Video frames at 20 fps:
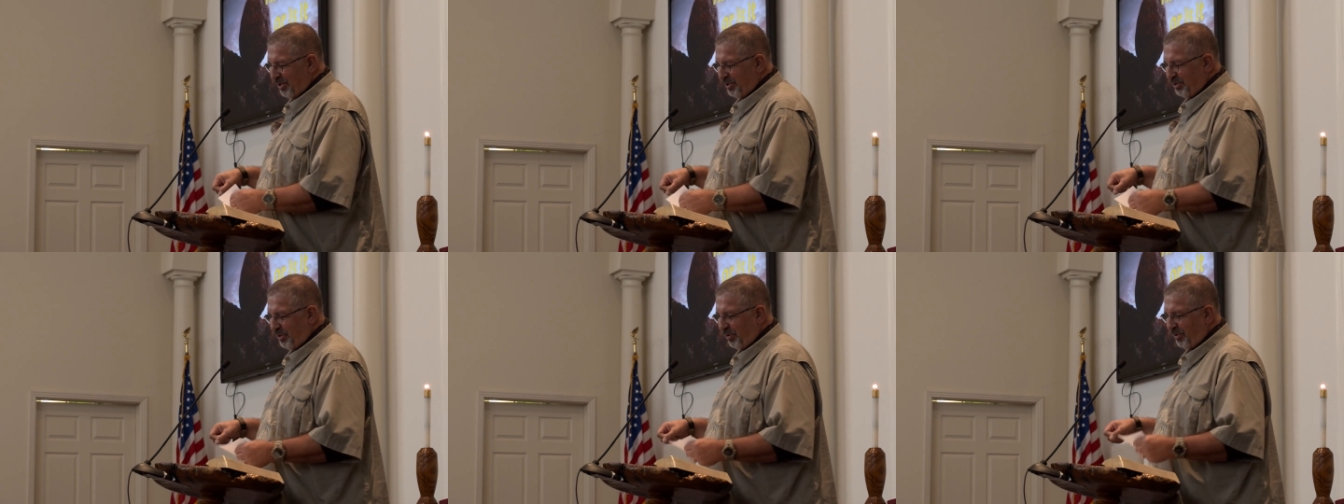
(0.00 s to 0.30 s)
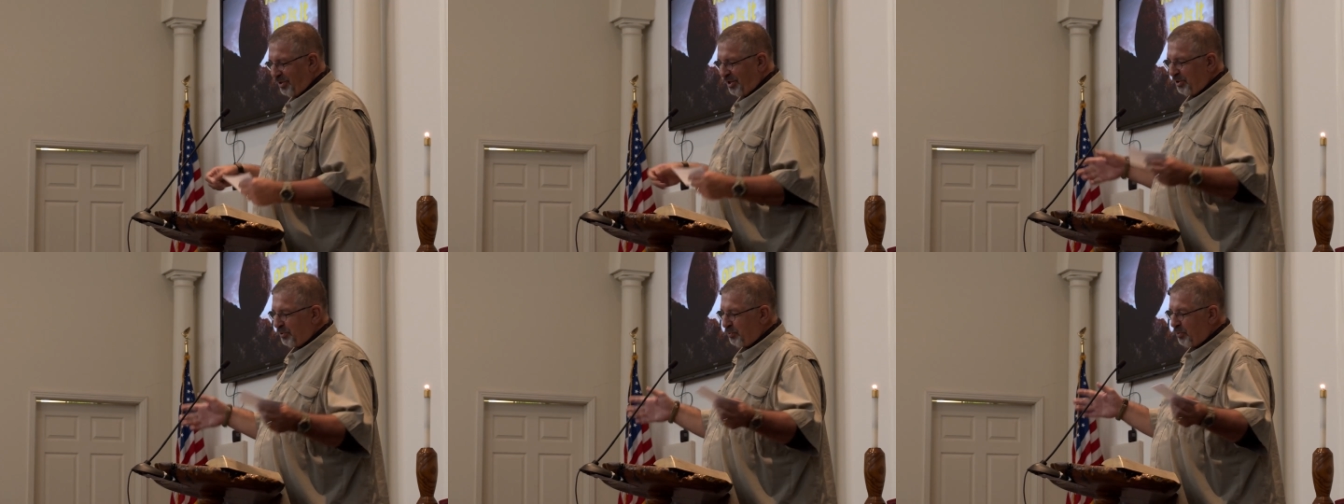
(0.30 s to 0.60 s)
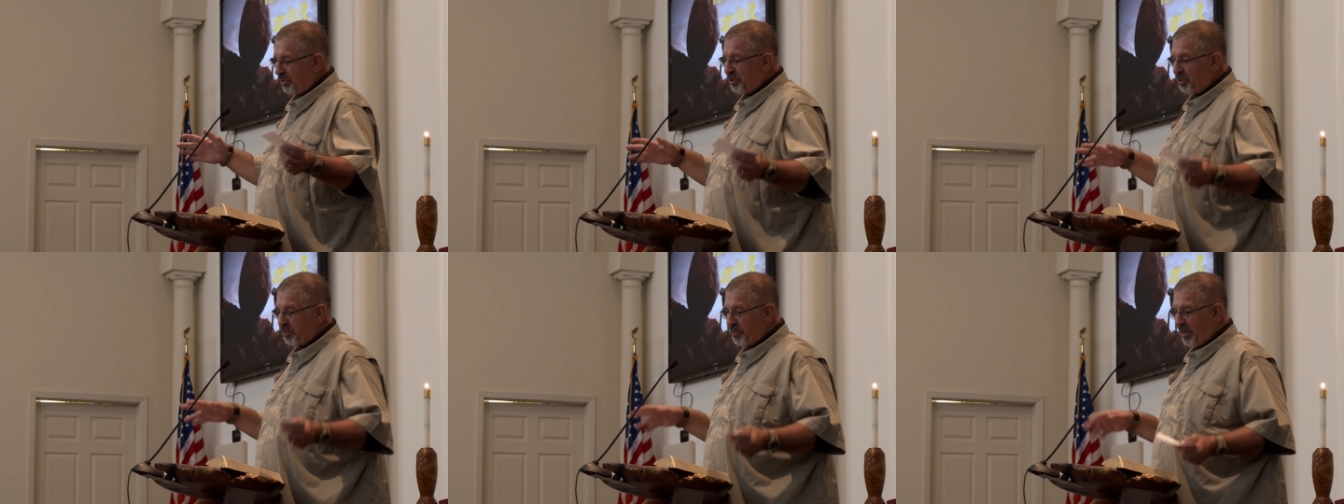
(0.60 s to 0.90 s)
So it gets
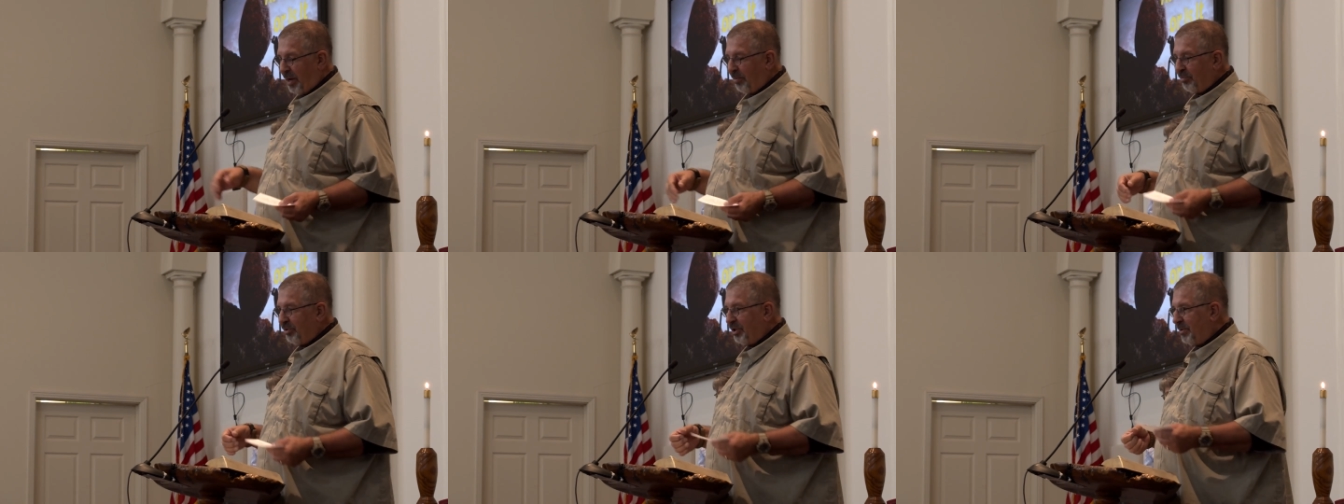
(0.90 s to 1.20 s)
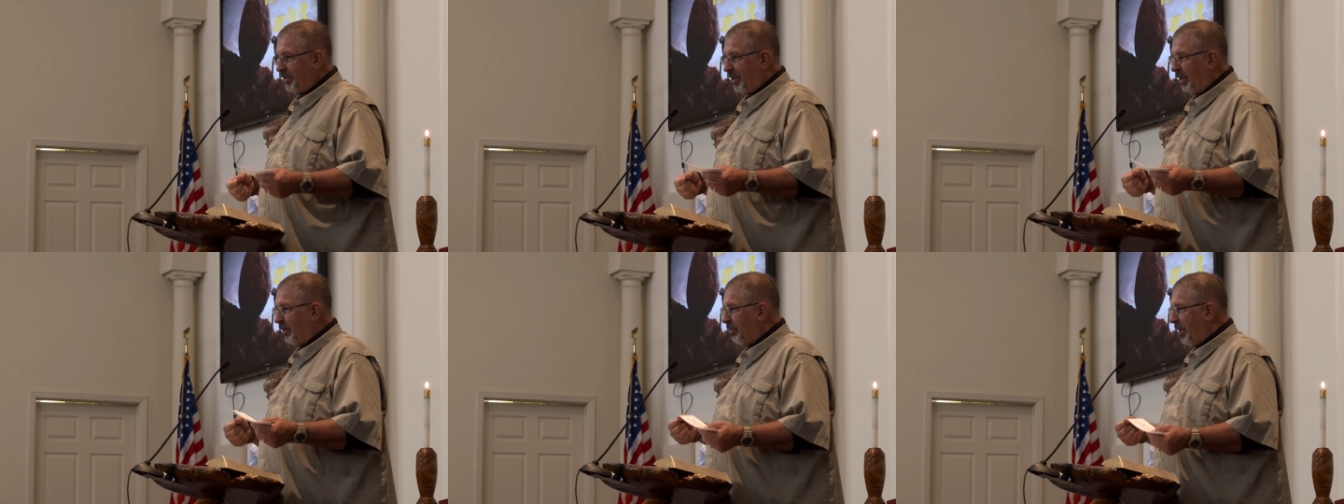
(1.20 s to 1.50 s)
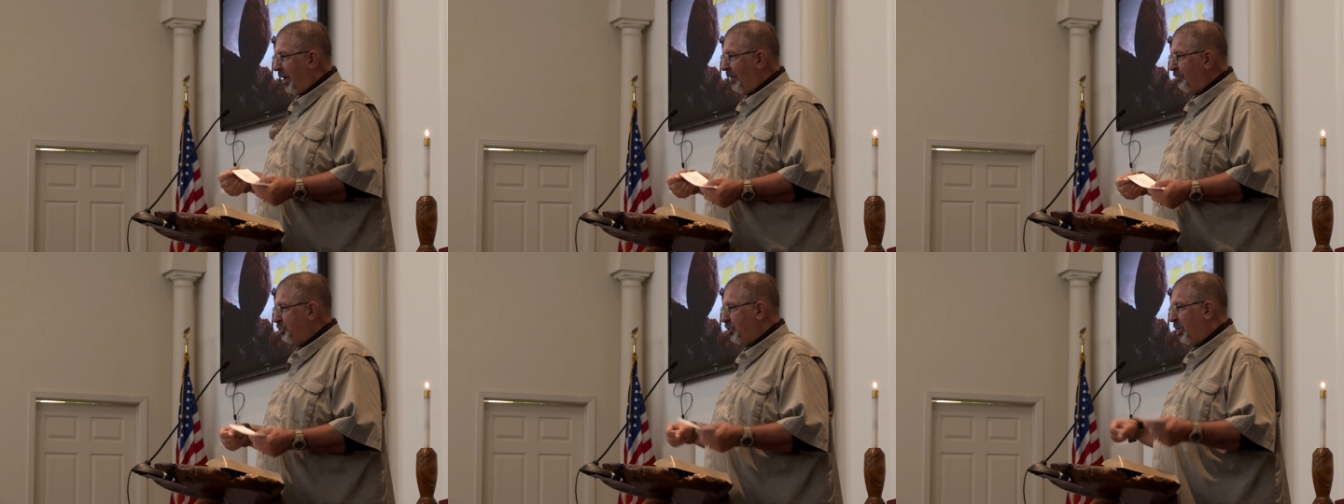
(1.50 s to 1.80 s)
the family, and they
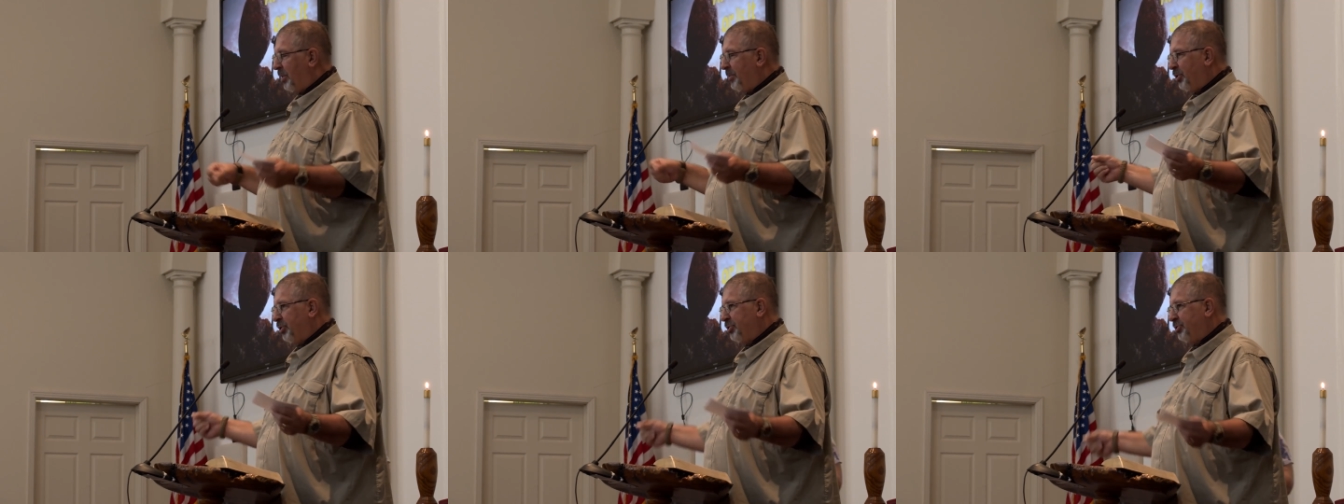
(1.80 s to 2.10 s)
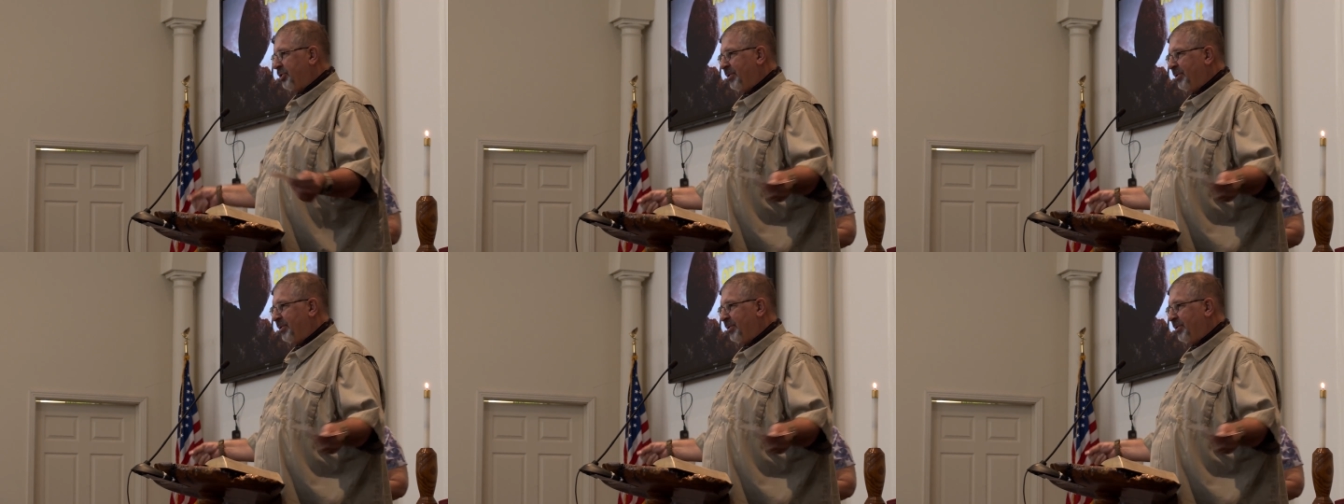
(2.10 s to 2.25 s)
grab shovels